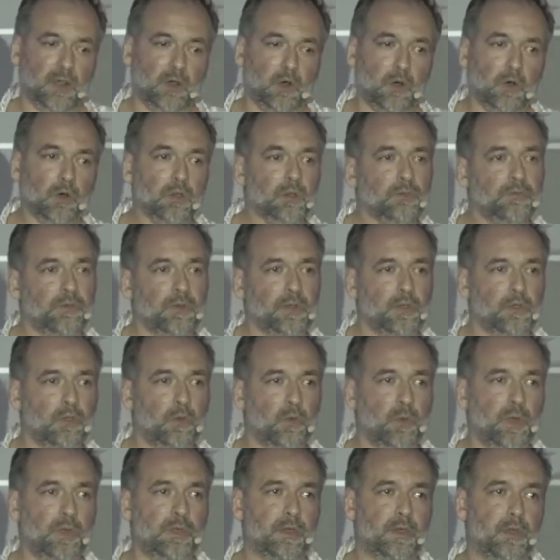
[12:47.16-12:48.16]
a call for
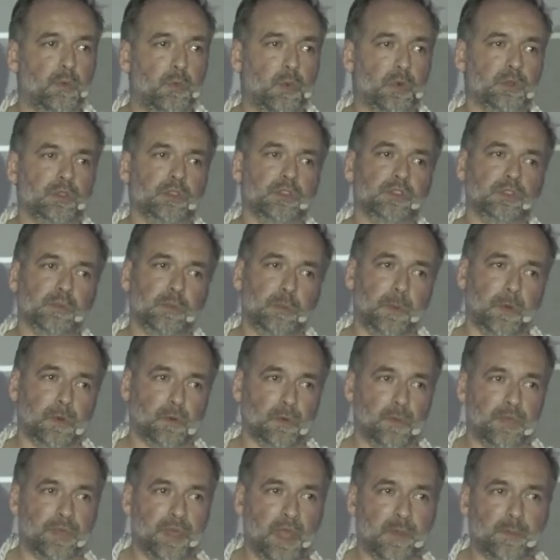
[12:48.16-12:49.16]
you whether you want to
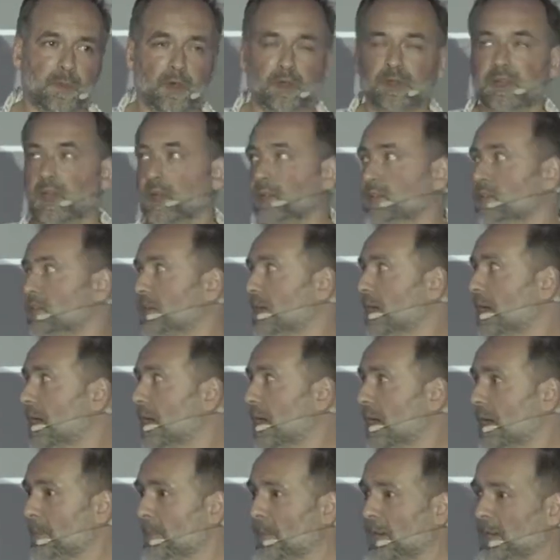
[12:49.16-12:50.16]
work with them or not.
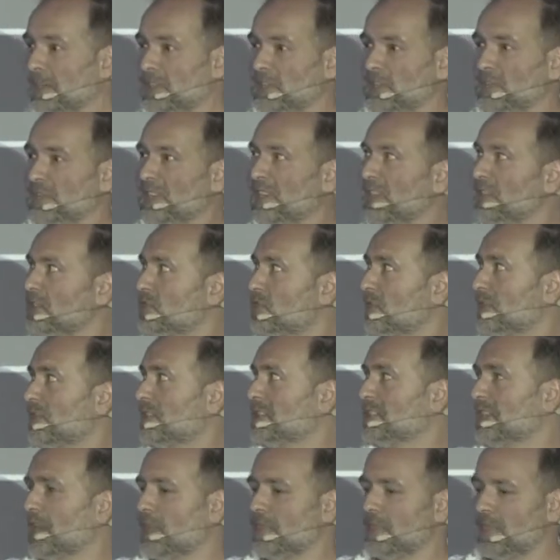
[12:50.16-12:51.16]
But you need to
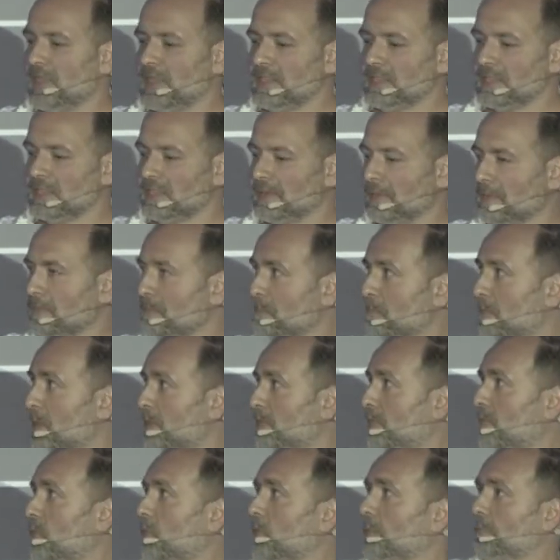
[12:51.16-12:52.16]
understand this
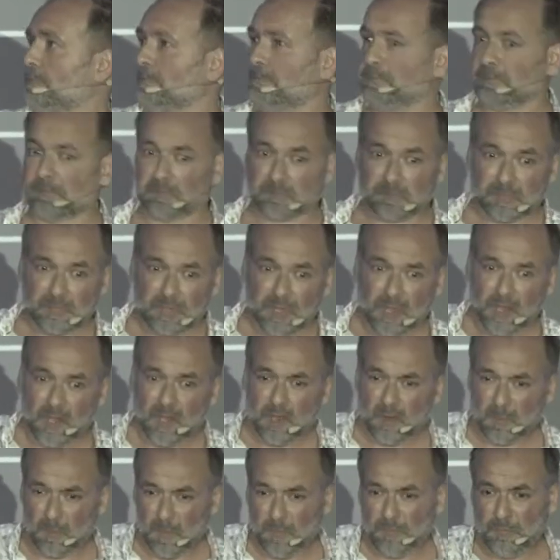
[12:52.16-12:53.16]
before
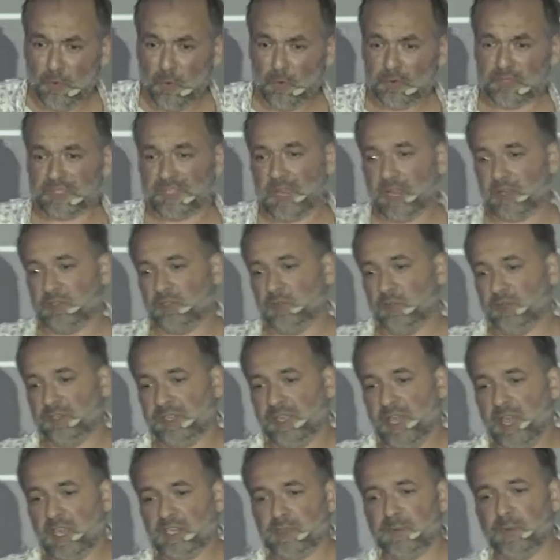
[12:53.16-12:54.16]
you start to
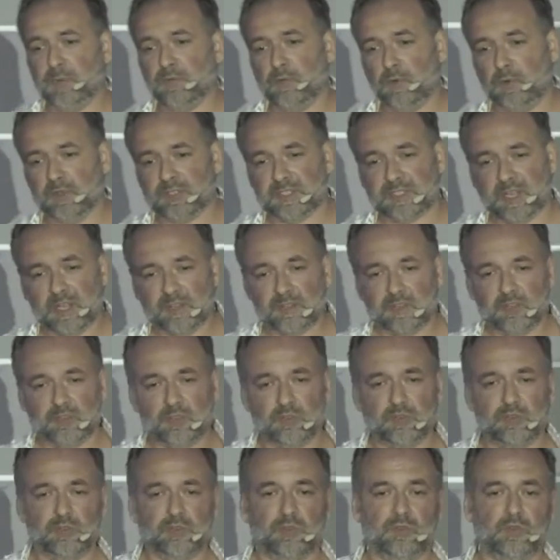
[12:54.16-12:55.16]
engage, before you start
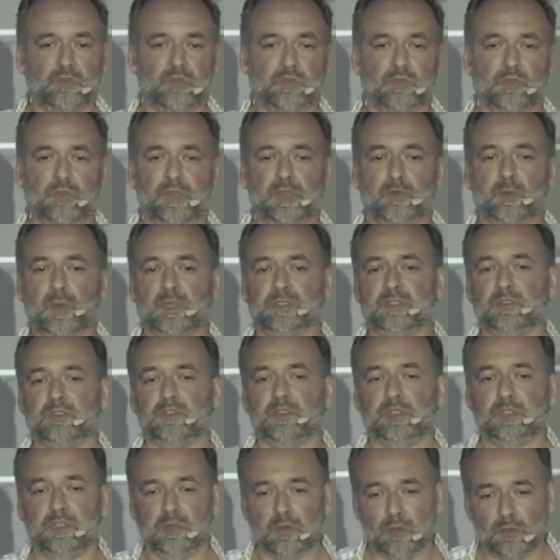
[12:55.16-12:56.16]
to invest in
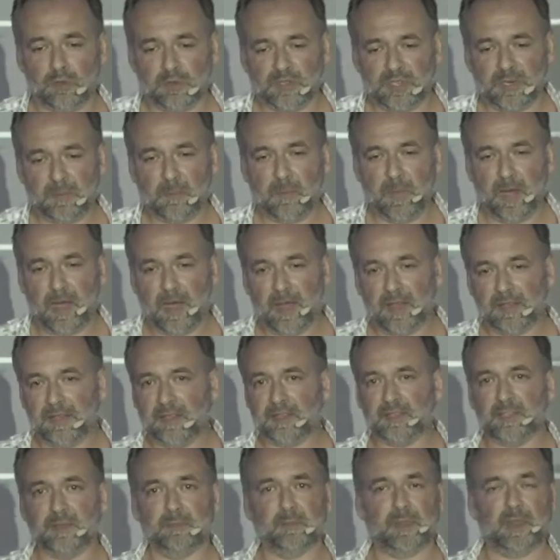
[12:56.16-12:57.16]
technology, buying
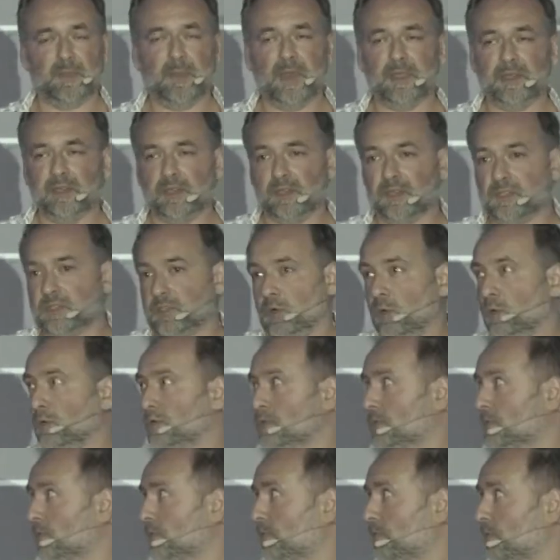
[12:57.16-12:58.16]
it, implementing it, and so on
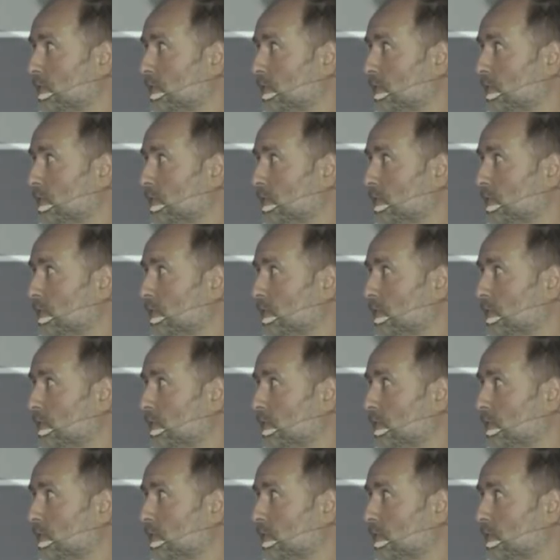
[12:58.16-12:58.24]
and so